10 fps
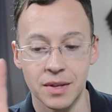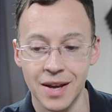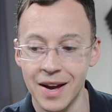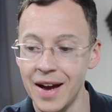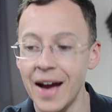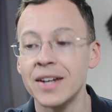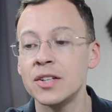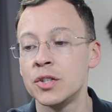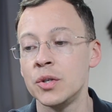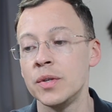I
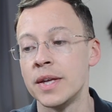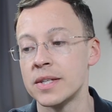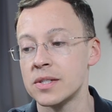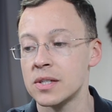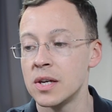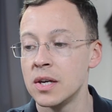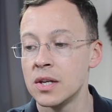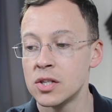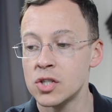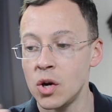can do this.
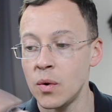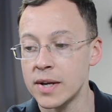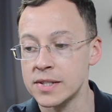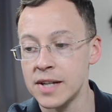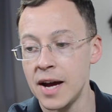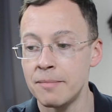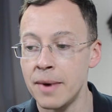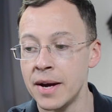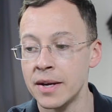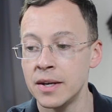So I start
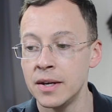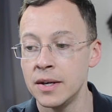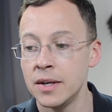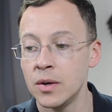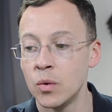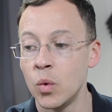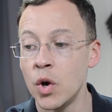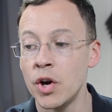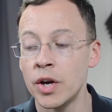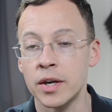my
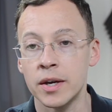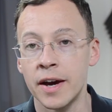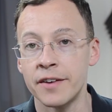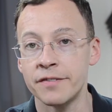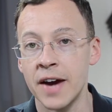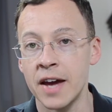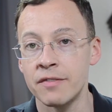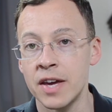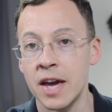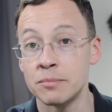work at
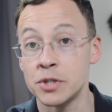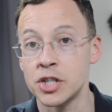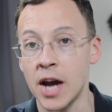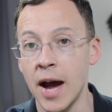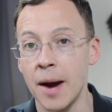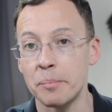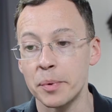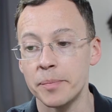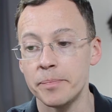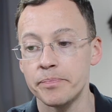5 a.m. sharp.
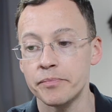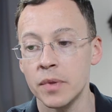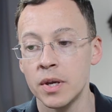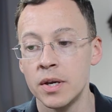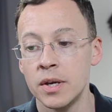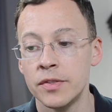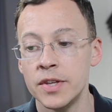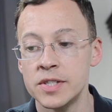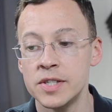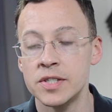
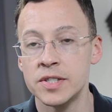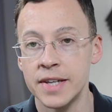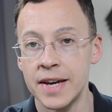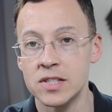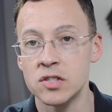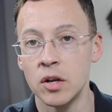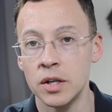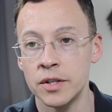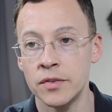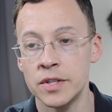This is to get
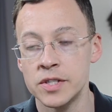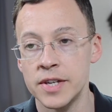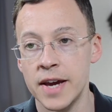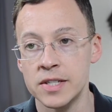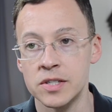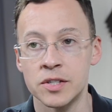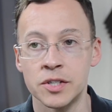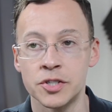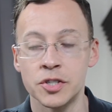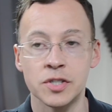solid on the
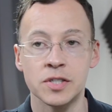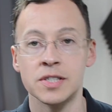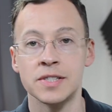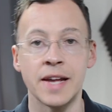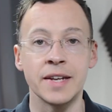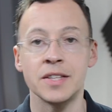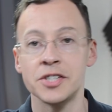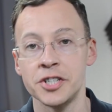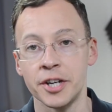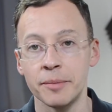siesta, just to steady the
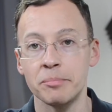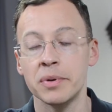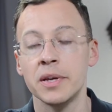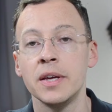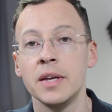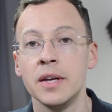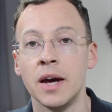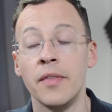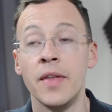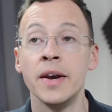ship.
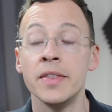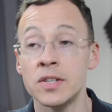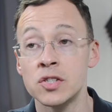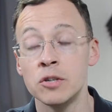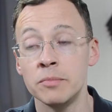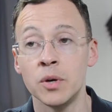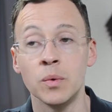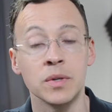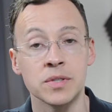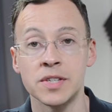And then in the summer,
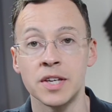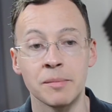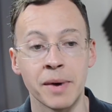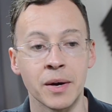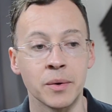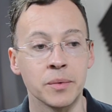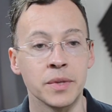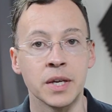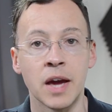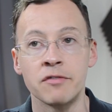we'll see about
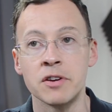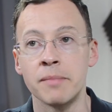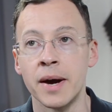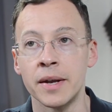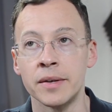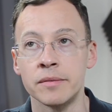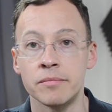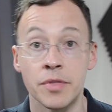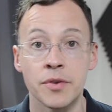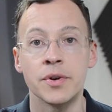the Everyman
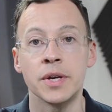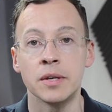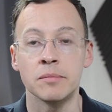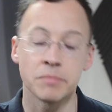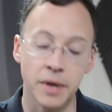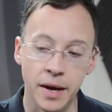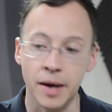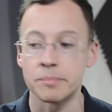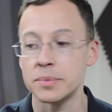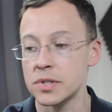3,
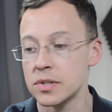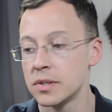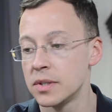perhaps,